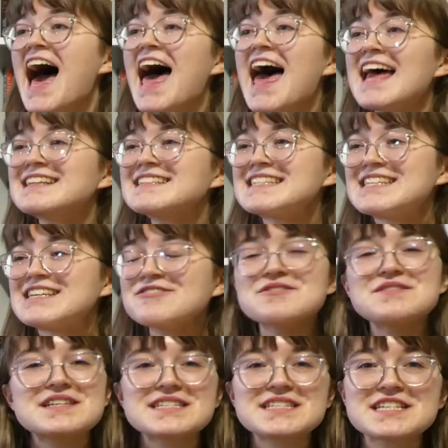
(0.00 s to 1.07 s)
and so
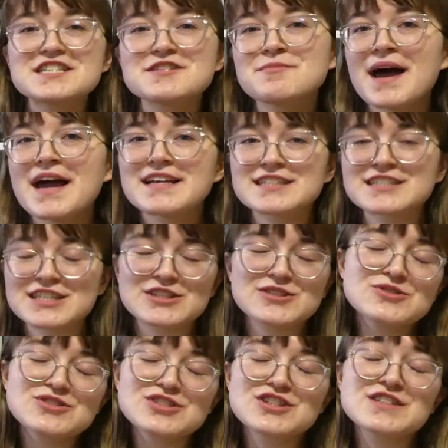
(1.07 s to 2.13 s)
this is my
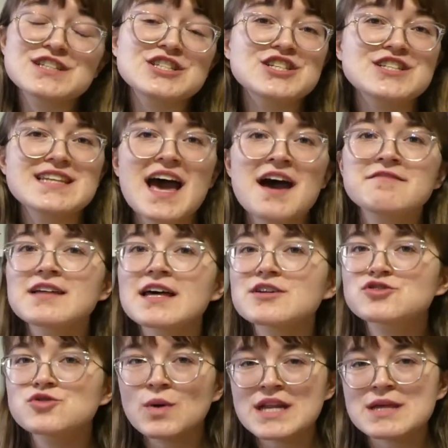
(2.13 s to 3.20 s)
excuse to just have
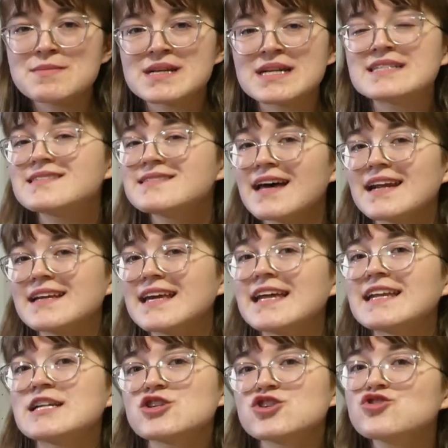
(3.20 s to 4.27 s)
like 20 minutes
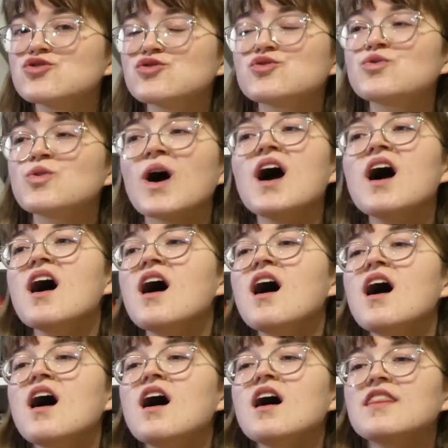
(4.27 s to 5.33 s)
dedicated to
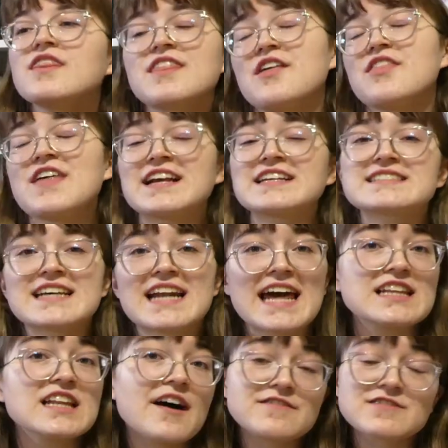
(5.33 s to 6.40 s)
the things that I
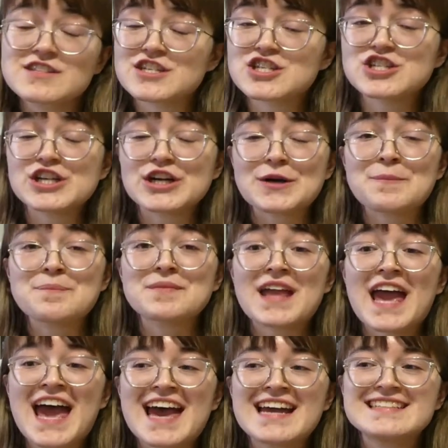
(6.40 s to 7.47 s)
loved this year.
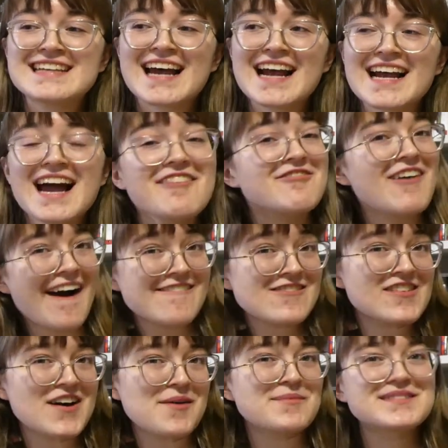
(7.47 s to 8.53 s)
And I got five of
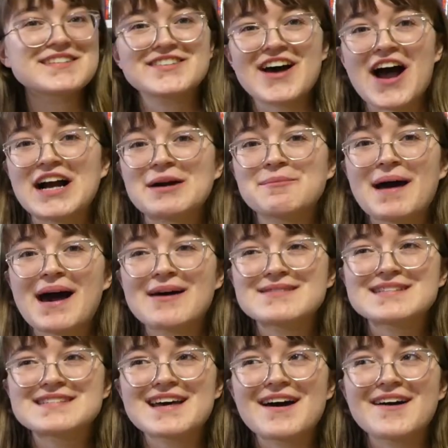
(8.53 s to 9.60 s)
them to talk about,
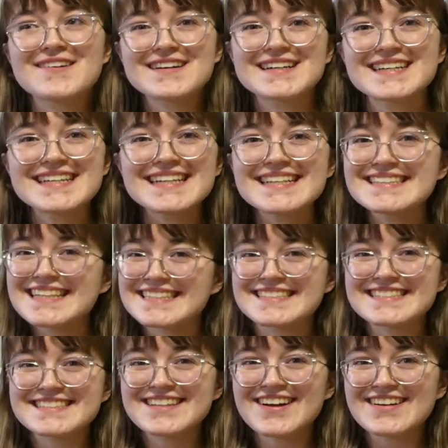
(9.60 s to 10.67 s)
so let's
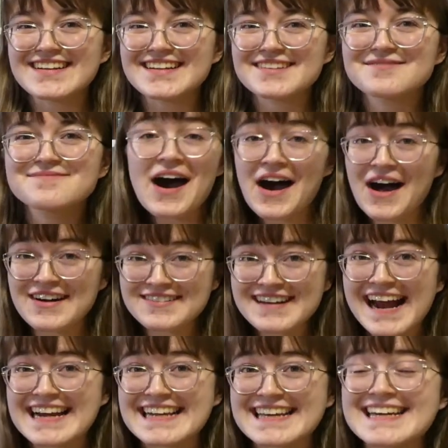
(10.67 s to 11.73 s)
get started.
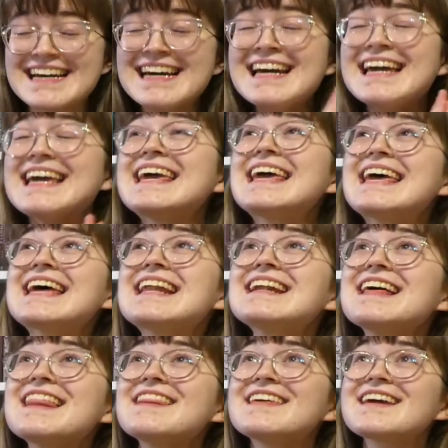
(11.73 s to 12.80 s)
Alrighty,
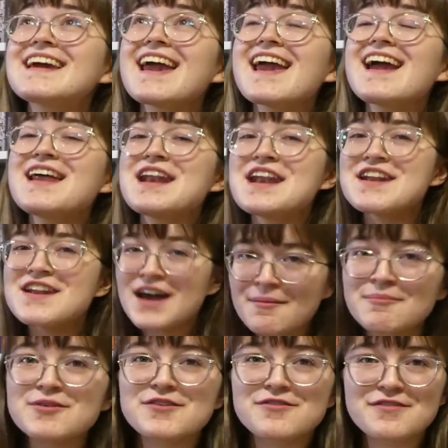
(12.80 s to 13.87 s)
in the
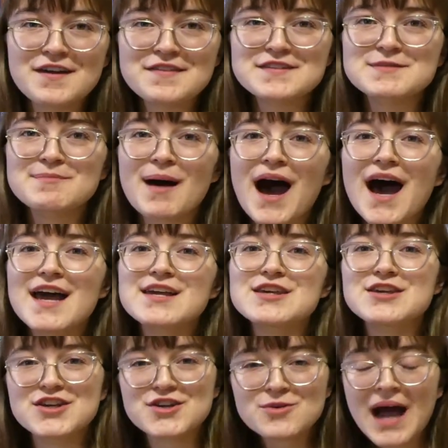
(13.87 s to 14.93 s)
number fifth spot,
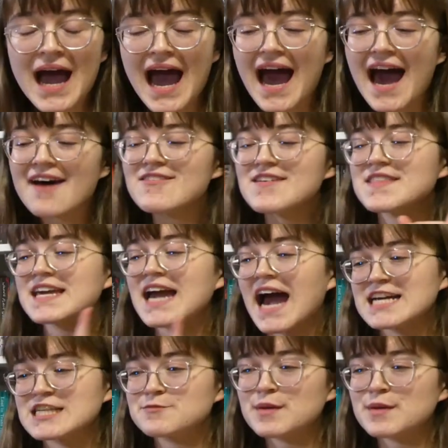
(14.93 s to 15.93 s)
you have The Ice